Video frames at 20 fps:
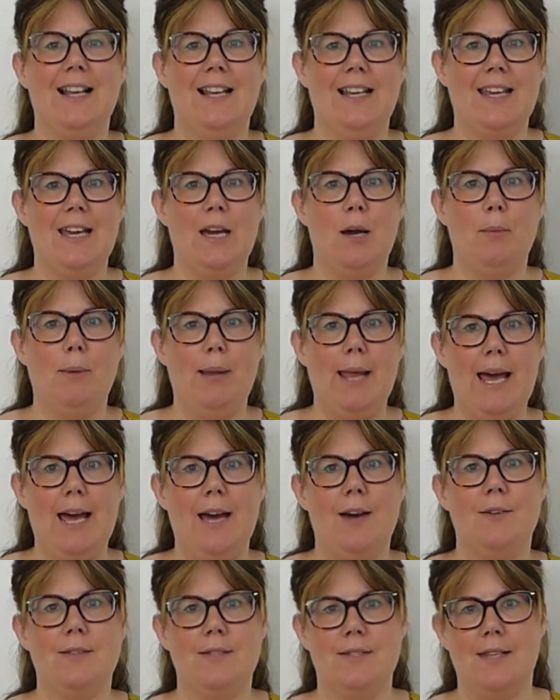Cleo
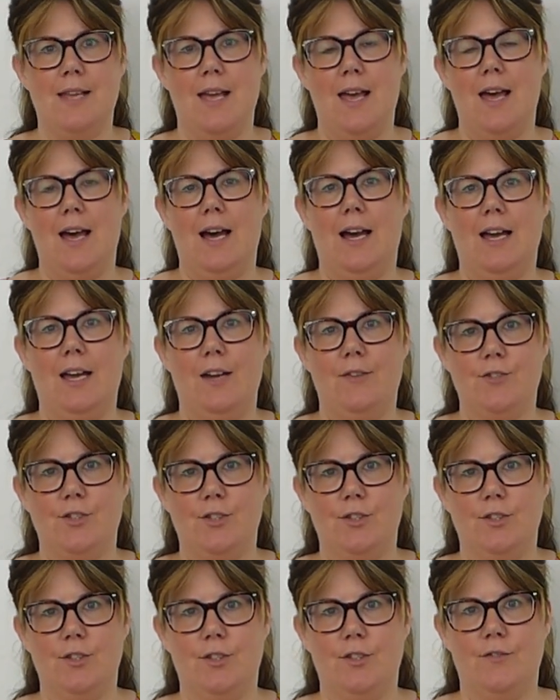blouse. I have
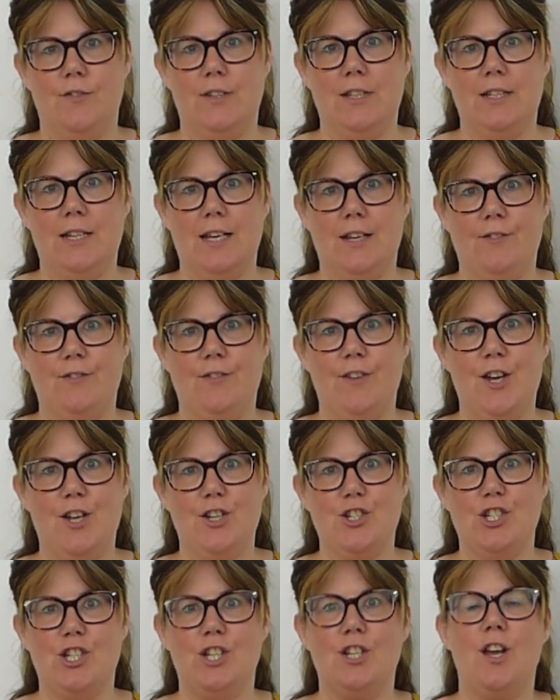done the v-neck
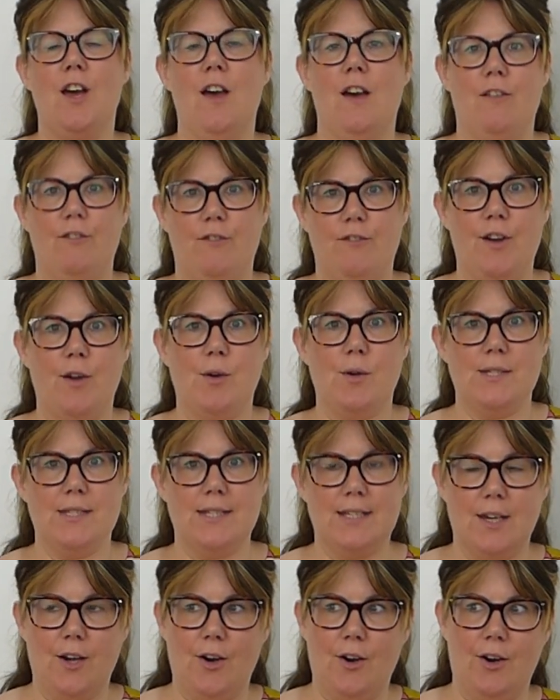version,
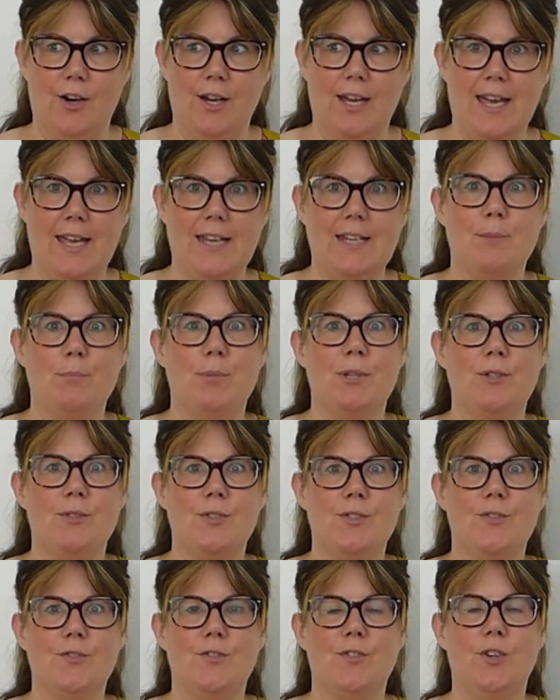focusing on getting a
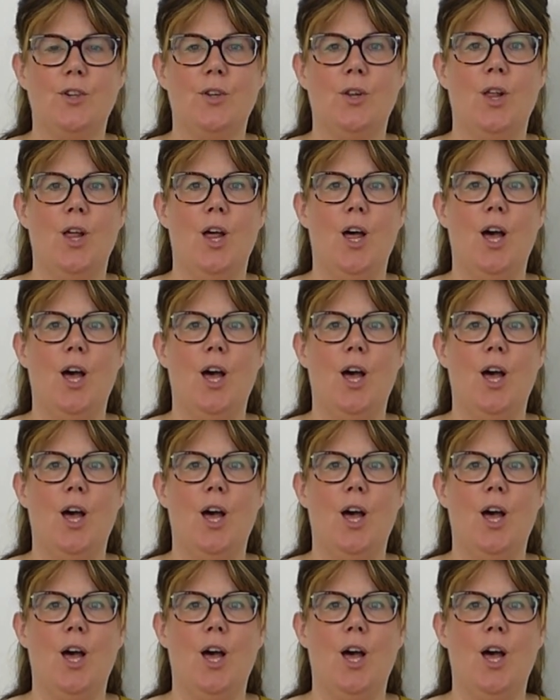beautifully